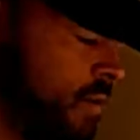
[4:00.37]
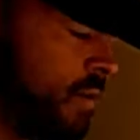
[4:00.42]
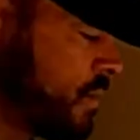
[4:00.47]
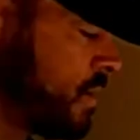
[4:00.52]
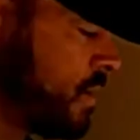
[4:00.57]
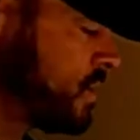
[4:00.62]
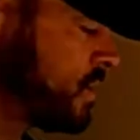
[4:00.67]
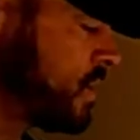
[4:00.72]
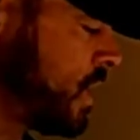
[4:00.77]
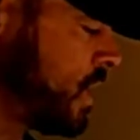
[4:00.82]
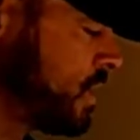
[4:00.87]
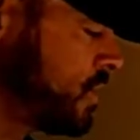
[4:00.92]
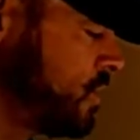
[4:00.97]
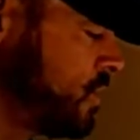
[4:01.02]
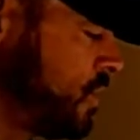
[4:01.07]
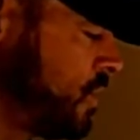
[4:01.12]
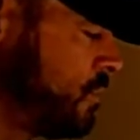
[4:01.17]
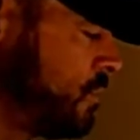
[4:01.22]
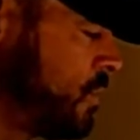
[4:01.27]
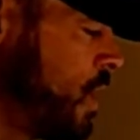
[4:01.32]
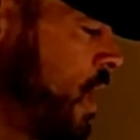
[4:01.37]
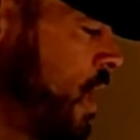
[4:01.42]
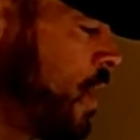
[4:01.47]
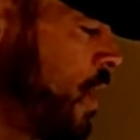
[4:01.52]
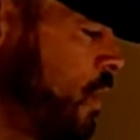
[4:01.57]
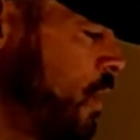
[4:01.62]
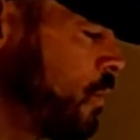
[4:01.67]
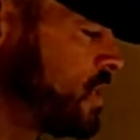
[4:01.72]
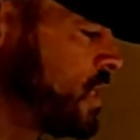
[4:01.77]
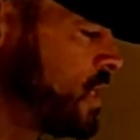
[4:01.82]
when I was talking to him,
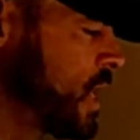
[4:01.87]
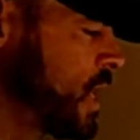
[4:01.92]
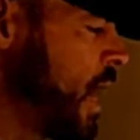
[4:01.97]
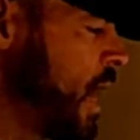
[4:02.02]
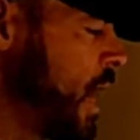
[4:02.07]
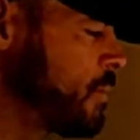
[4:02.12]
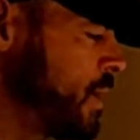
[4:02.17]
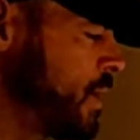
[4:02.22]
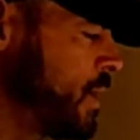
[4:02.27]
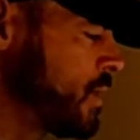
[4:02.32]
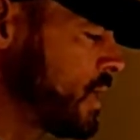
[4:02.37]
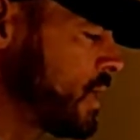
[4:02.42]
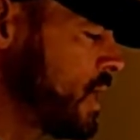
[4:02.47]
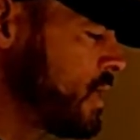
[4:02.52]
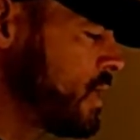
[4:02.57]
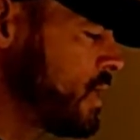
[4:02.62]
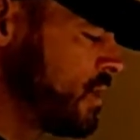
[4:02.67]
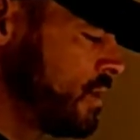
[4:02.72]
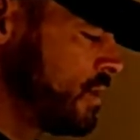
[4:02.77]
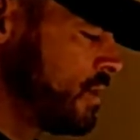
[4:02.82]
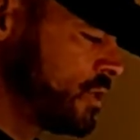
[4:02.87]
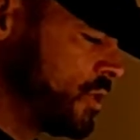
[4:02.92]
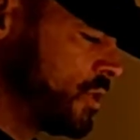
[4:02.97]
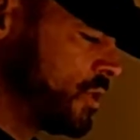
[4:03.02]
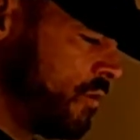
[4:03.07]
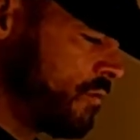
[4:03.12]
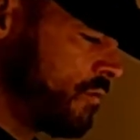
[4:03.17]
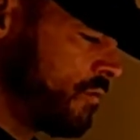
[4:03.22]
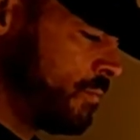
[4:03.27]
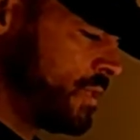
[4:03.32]
was the cockpit length.
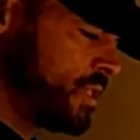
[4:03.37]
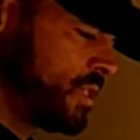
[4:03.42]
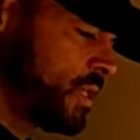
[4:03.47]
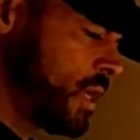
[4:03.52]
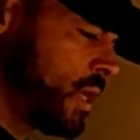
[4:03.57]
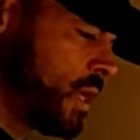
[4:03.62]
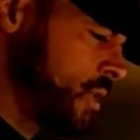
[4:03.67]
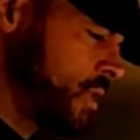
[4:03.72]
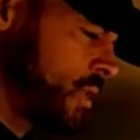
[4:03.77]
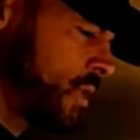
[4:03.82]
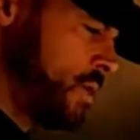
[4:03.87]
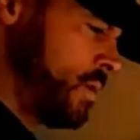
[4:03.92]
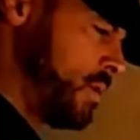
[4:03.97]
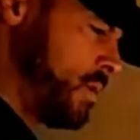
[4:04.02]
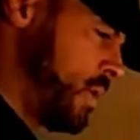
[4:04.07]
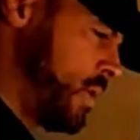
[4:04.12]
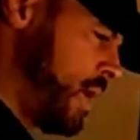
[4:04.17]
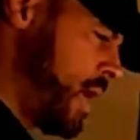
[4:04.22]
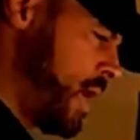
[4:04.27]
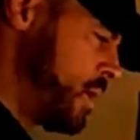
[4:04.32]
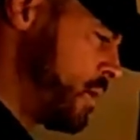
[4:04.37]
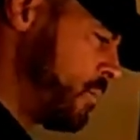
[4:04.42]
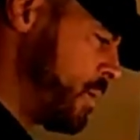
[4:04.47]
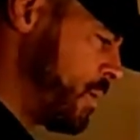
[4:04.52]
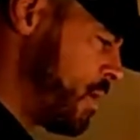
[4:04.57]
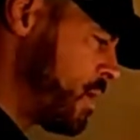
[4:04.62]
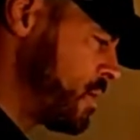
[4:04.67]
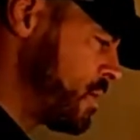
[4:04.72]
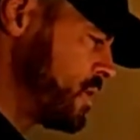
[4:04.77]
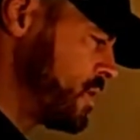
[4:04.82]
So from the seat to the
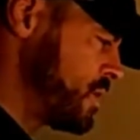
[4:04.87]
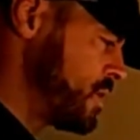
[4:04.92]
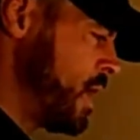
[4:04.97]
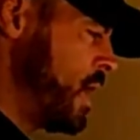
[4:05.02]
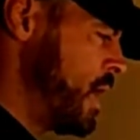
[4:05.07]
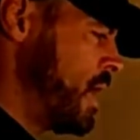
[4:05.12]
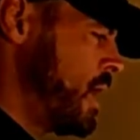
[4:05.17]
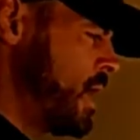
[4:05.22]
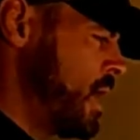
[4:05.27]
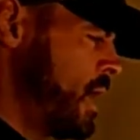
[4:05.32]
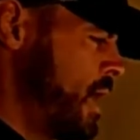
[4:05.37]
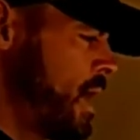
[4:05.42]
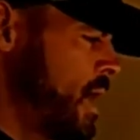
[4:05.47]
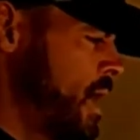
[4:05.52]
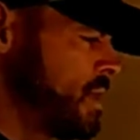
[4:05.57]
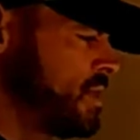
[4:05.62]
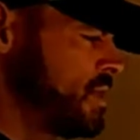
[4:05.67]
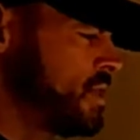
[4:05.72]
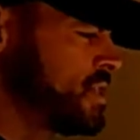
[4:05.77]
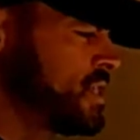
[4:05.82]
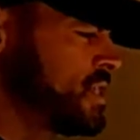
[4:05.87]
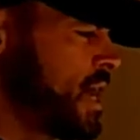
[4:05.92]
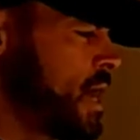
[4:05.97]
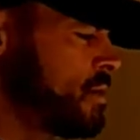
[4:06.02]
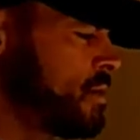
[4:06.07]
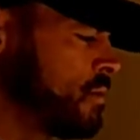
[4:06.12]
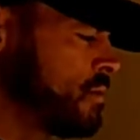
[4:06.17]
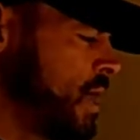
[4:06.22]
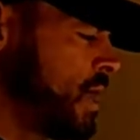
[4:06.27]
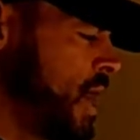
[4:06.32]
handlebars, and the
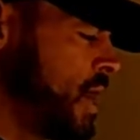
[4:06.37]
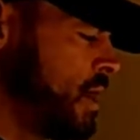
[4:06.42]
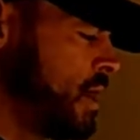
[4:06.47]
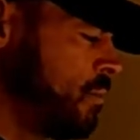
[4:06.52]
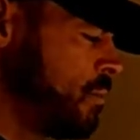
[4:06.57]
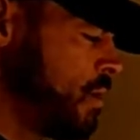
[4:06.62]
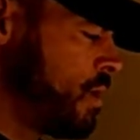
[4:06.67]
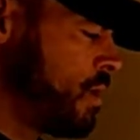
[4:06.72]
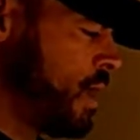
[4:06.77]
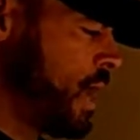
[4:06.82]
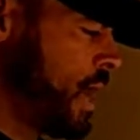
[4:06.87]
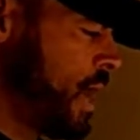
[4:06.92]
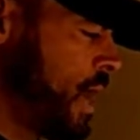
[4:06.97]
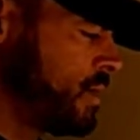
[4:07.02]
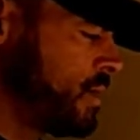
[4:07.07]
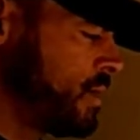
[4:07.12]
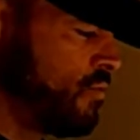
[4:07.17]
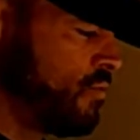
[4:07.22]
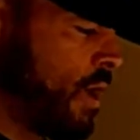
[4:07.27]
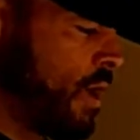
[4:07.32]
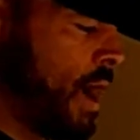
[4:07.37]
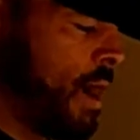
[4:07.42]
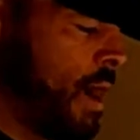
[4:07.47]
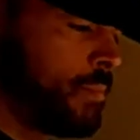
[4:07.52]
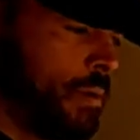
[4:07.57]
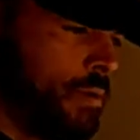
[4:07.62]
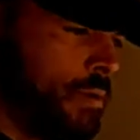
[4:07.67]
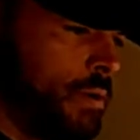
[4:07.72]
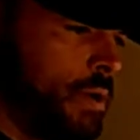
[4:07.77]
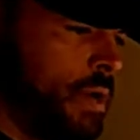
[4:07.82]
saddle, the handlebar height drop.
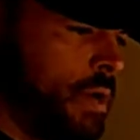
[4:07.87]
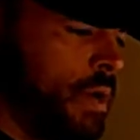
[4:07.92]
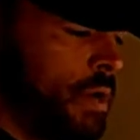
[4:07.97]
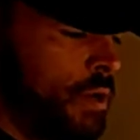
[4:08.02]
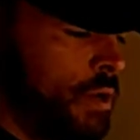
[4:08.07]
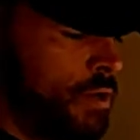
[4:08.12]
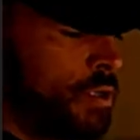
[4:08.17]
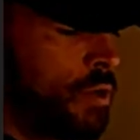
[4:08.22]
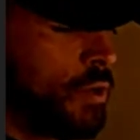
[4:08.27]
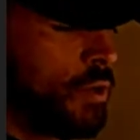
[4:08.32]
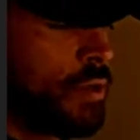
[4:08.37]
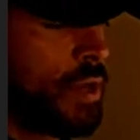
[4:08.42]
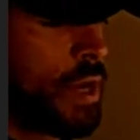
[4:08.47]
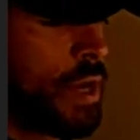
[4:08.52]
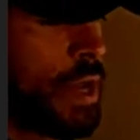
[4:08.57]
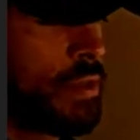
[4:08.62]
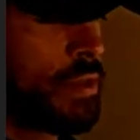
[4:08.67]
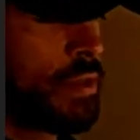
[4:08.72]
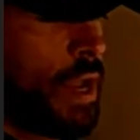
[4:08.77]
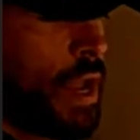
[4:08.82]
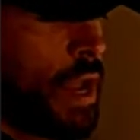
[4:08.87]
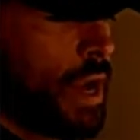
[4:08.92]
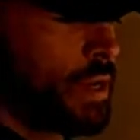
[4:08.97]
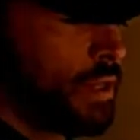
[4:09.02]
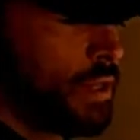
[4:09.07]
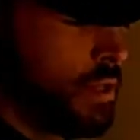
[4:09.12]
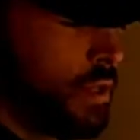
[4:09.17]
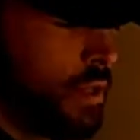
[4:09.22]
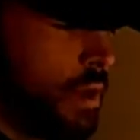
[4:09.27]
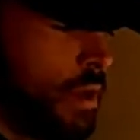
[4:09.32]
So you got the
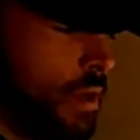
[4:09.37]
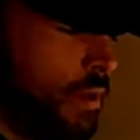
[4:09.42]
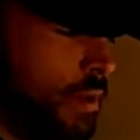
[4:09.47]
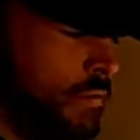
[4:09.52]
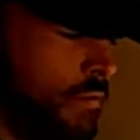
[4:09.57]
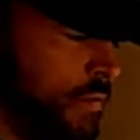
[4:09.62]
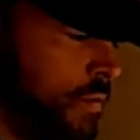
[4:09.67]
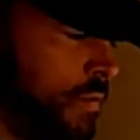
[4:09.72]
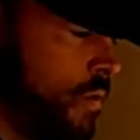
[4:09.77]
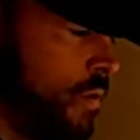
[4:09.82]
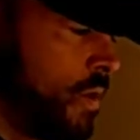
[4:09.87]
height of your